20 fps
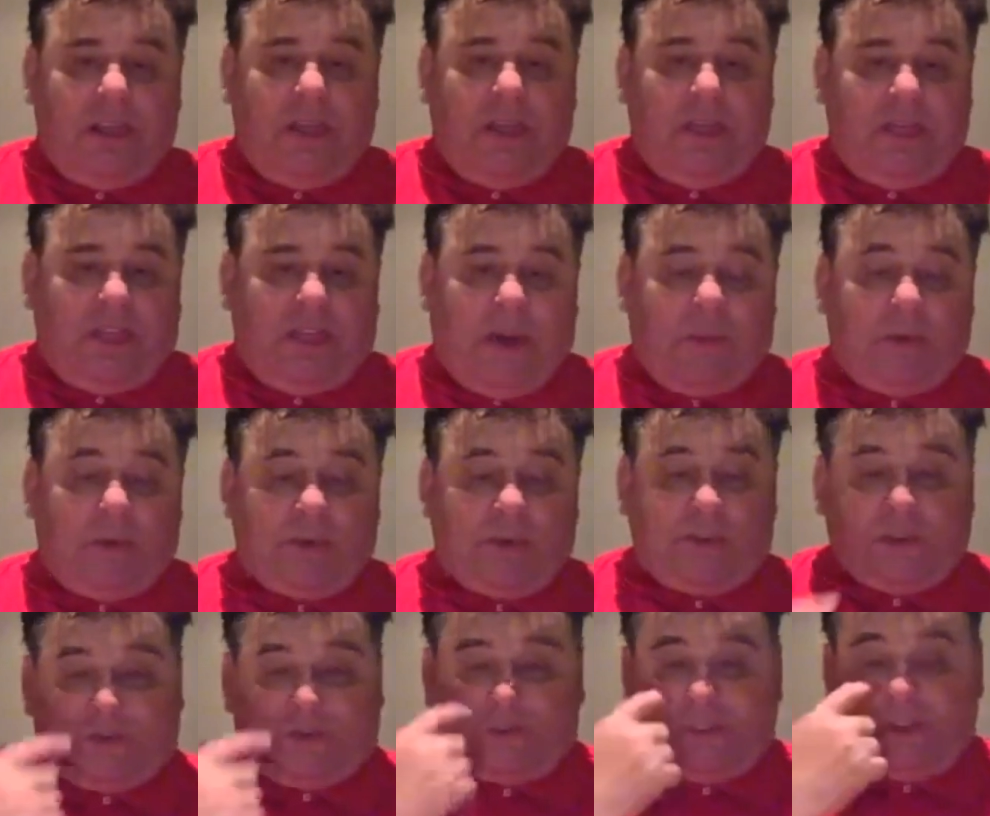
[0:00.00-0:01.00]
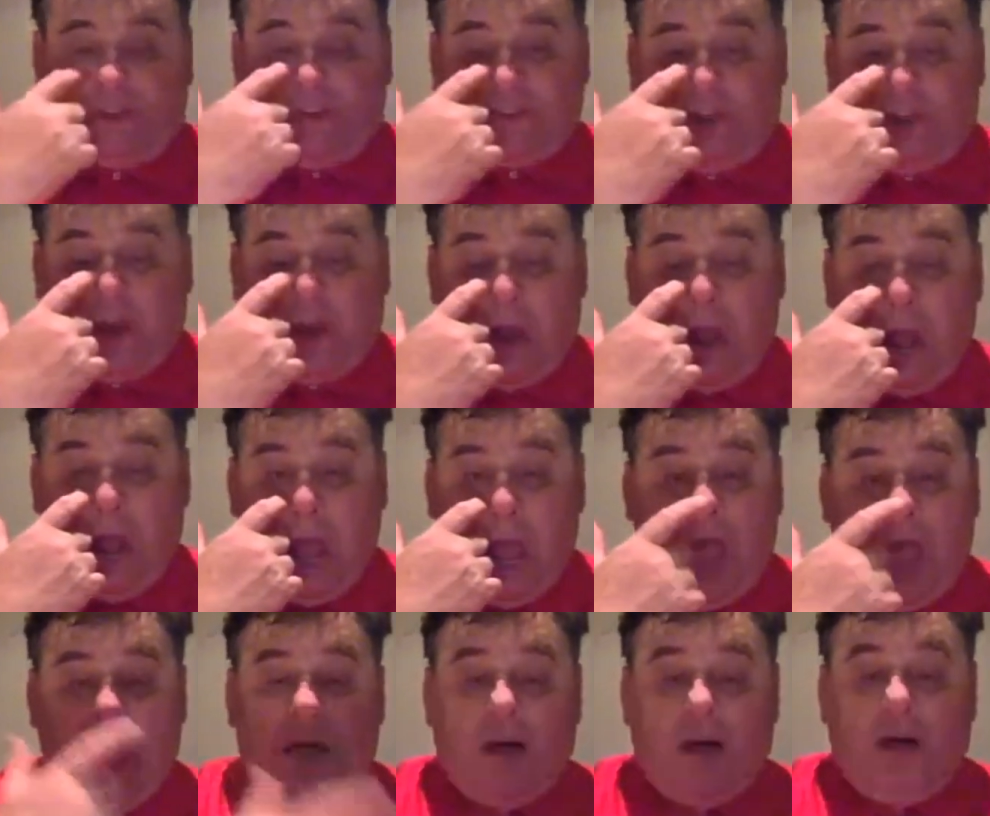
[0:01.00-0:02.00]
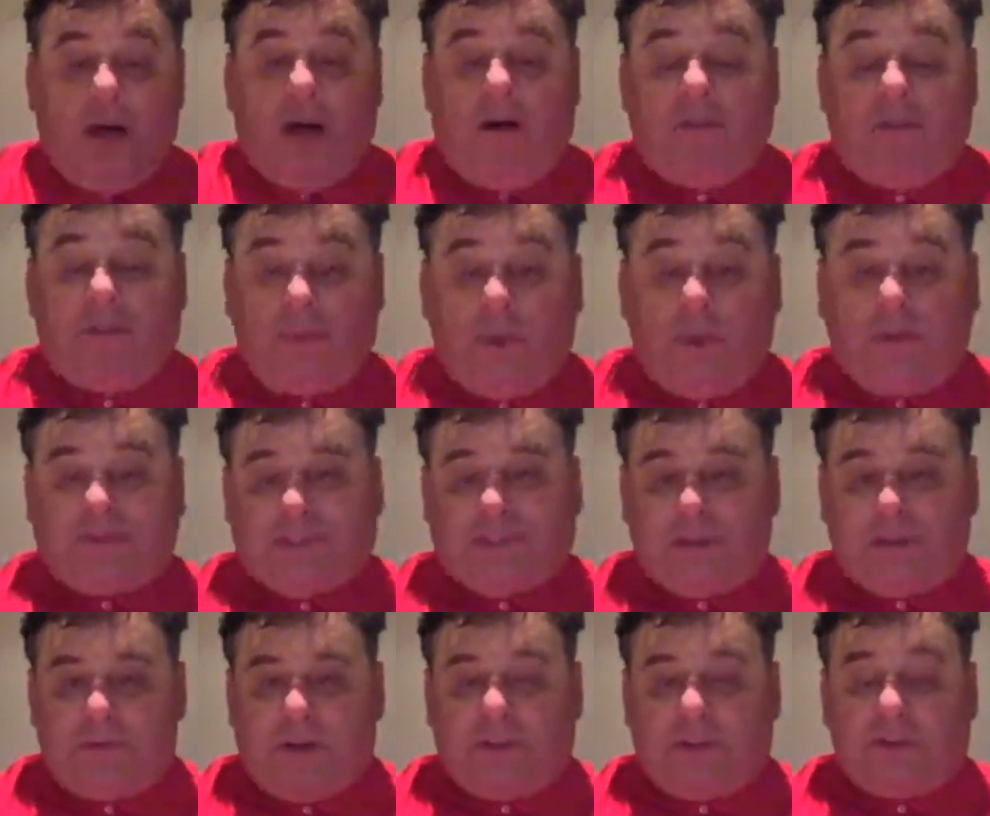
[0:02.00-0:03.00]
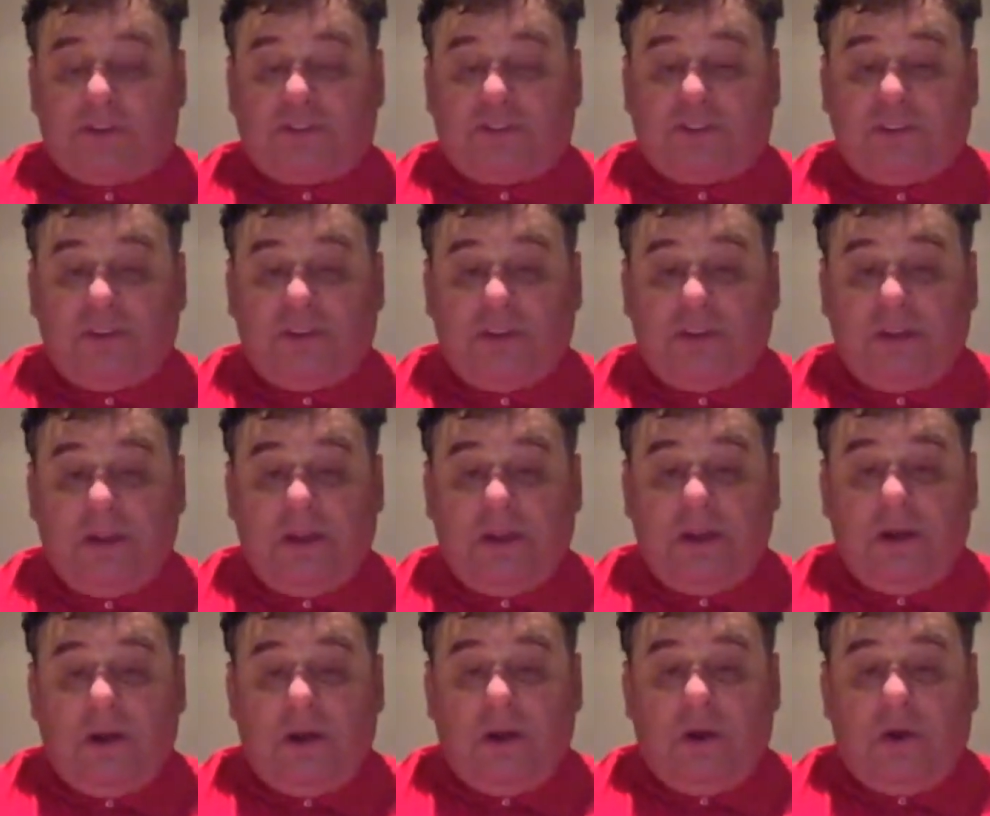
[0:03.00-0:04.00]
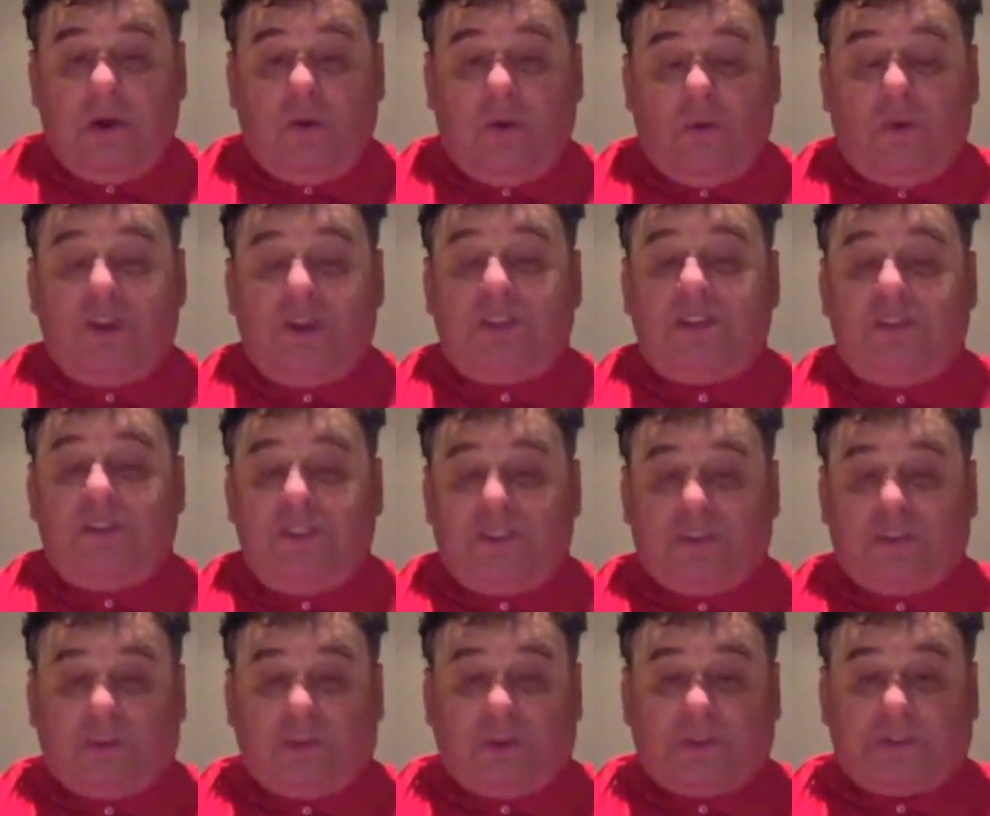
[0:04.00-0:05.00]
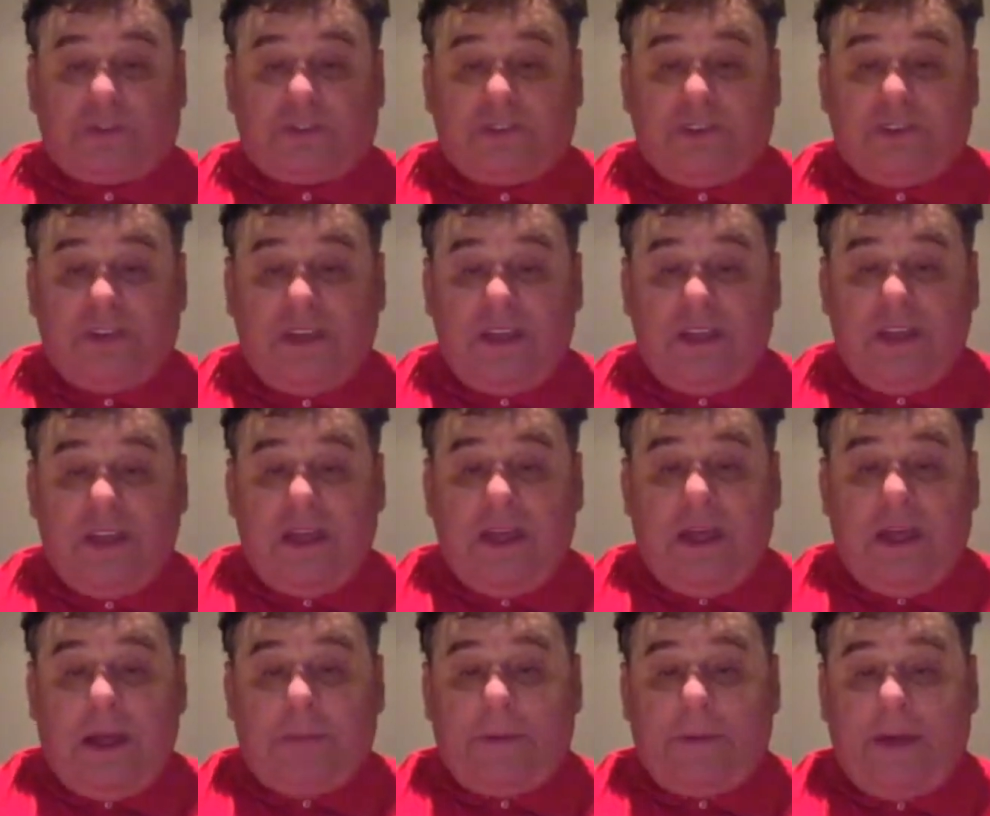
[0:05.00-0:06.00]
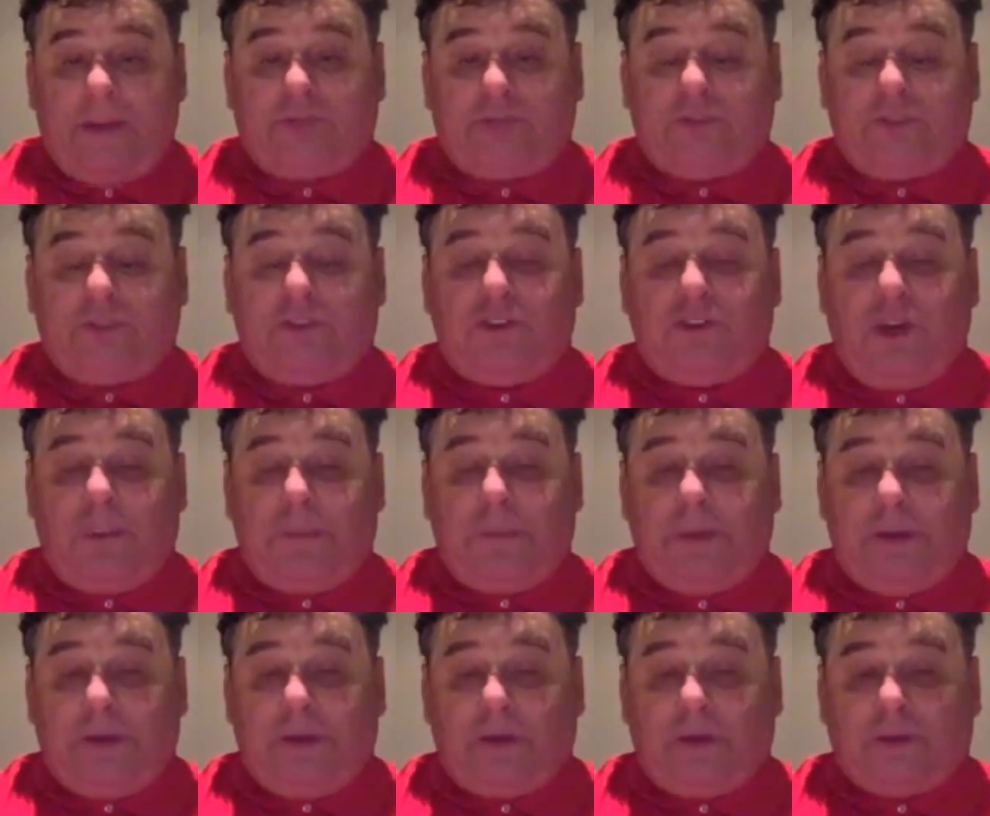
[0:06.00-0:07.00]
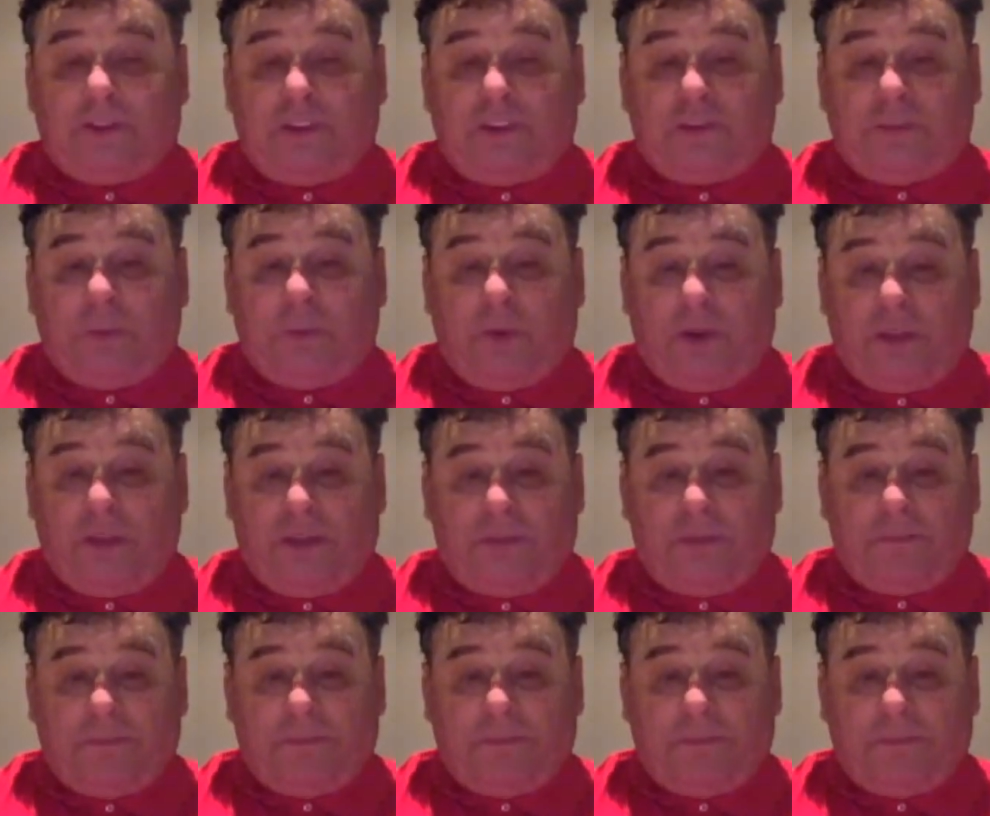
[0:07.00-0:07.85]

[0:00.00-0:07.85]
that was the tradition of the Wesley brothers, were individuals, and Pastor John Peters has been one of them.